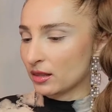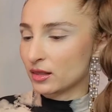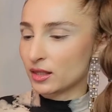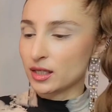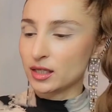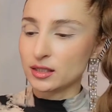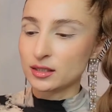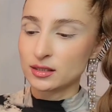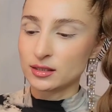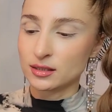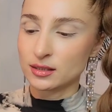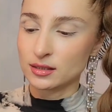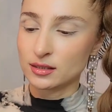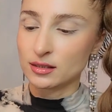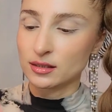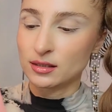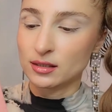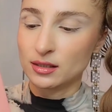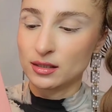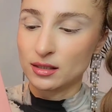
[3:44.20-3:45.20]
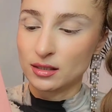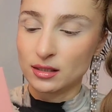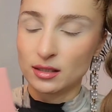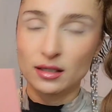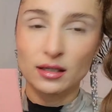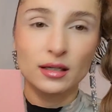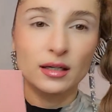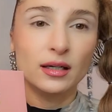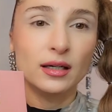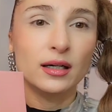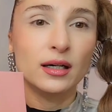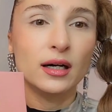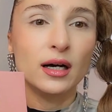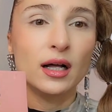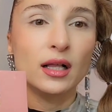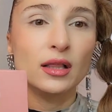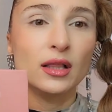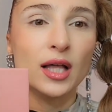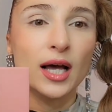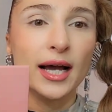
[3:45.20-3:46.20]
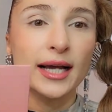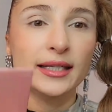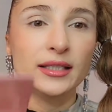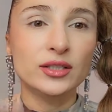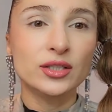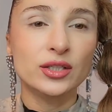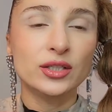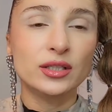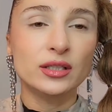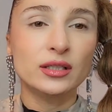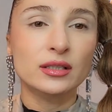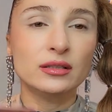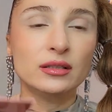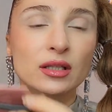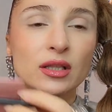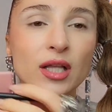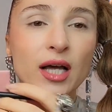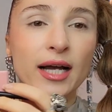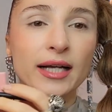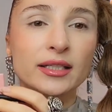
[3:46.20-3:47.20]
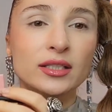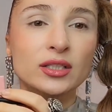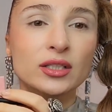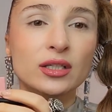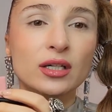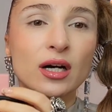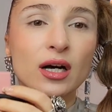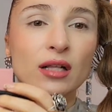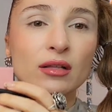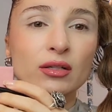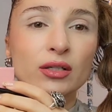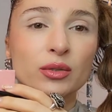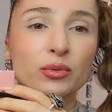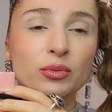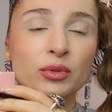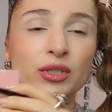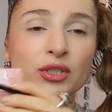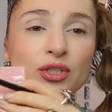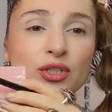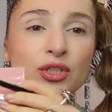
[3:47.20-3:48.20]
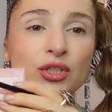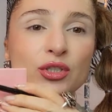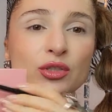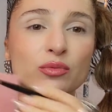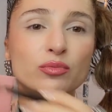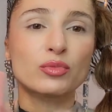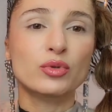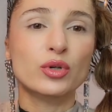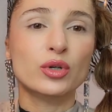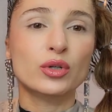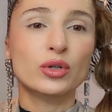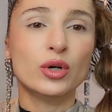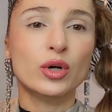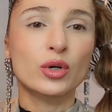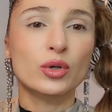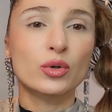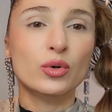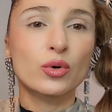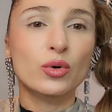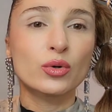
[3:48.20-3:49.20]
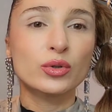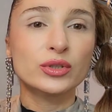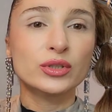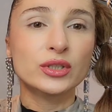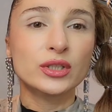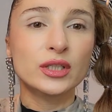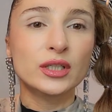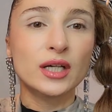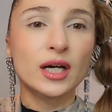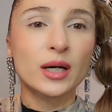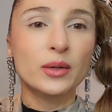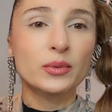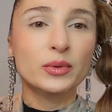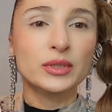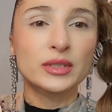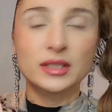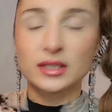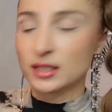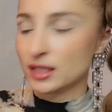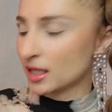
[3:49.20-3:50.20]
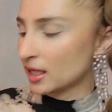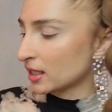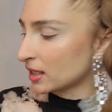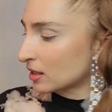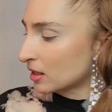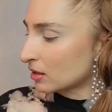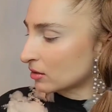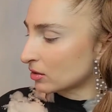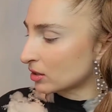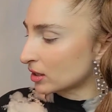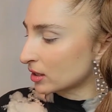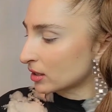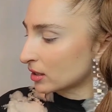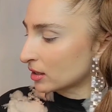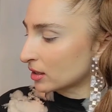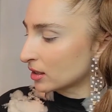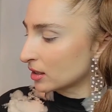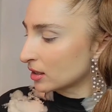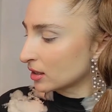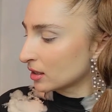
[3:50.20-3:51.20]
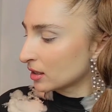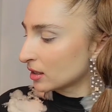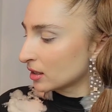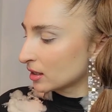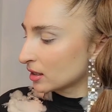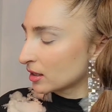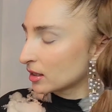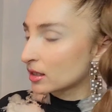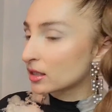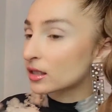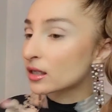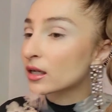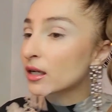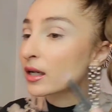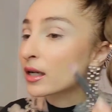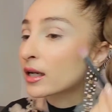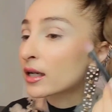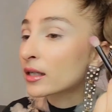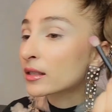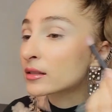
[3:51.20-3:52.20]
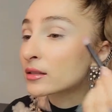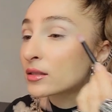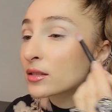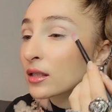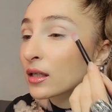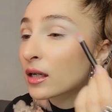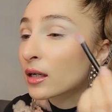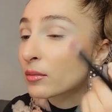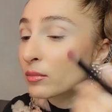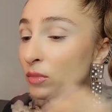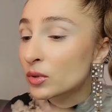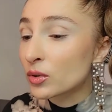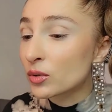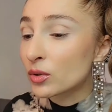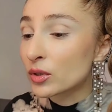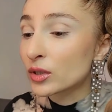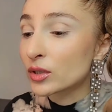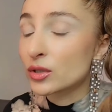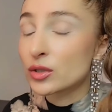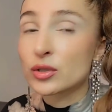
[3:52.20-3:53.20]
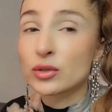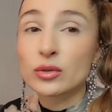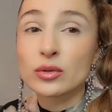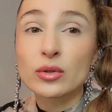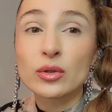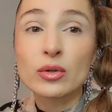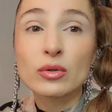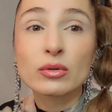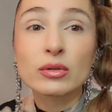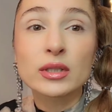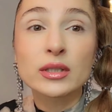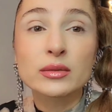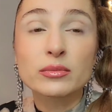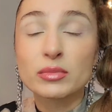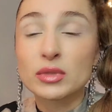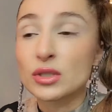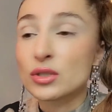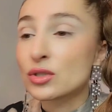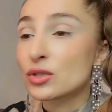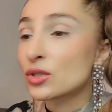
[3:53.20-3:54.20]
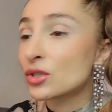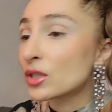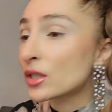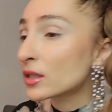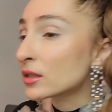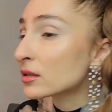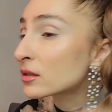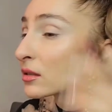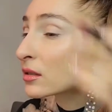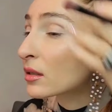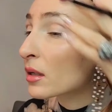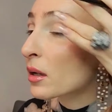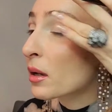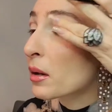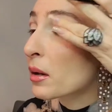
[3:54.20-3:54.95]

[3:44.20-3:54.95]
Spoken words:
this a light color, which is more a rosy, I would say, color. And I'm going to go, let me just